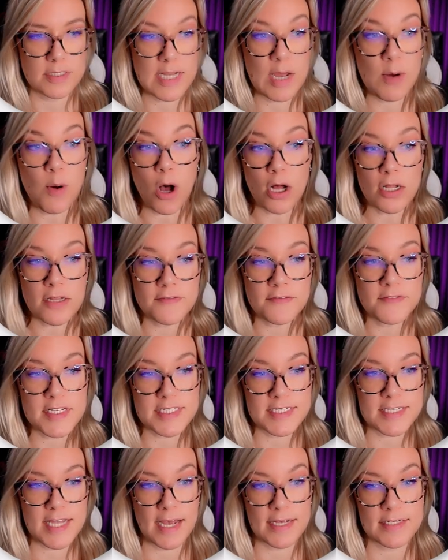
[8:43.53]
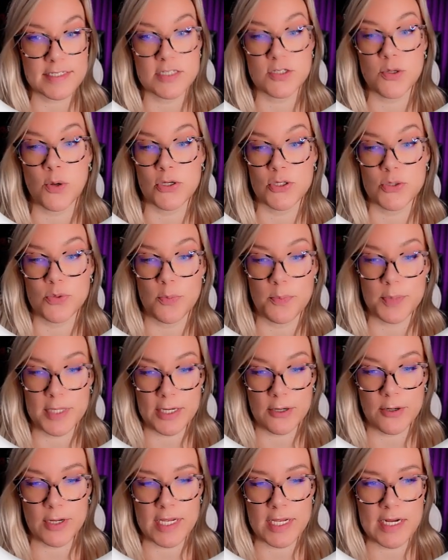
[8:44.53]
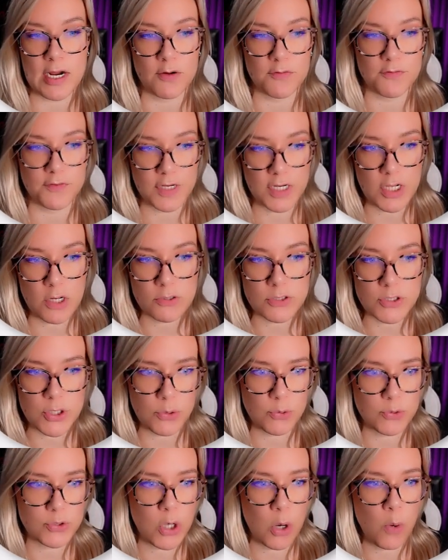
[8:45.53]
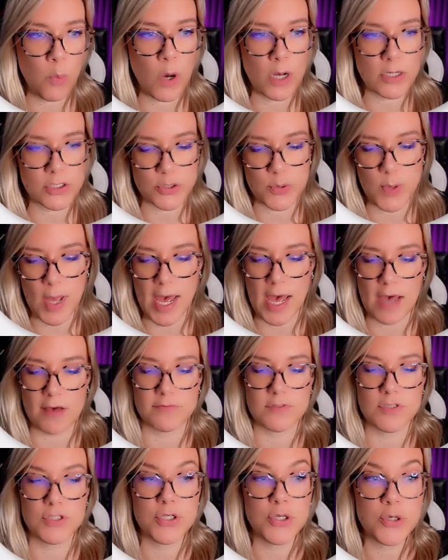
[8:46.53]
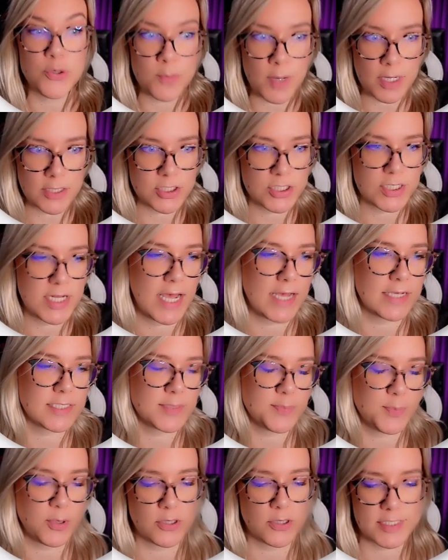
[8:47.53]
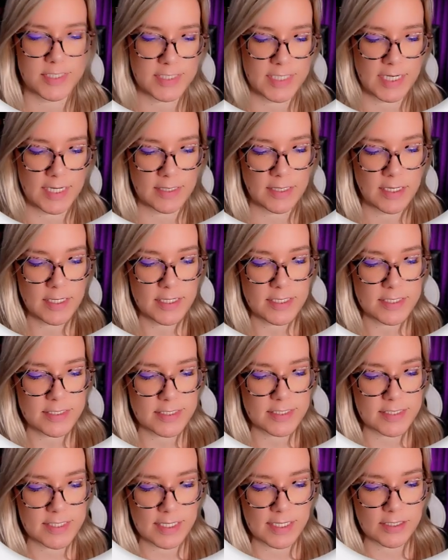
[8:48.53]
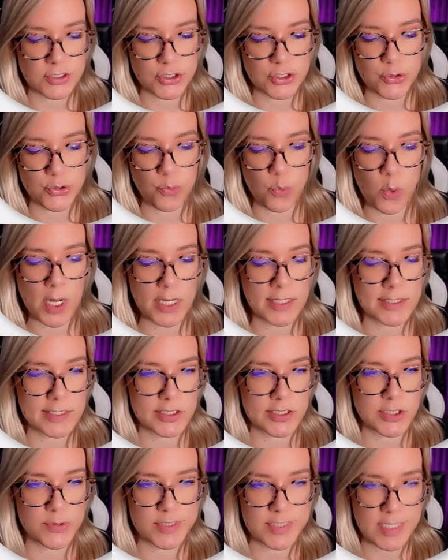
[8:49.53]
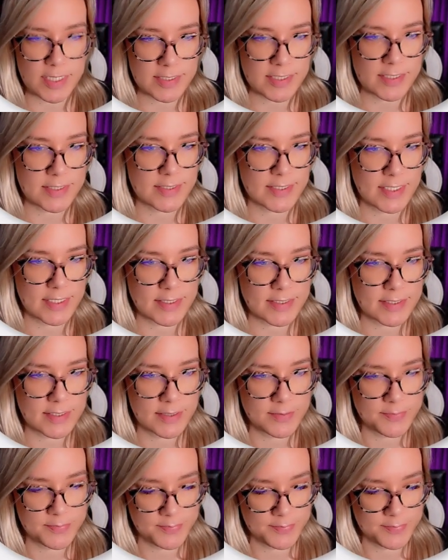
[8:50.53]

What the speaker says: Now all of this text is going to appear in our video, so you don't want to have too much text per scene. Stick to 1 to 2 sentences.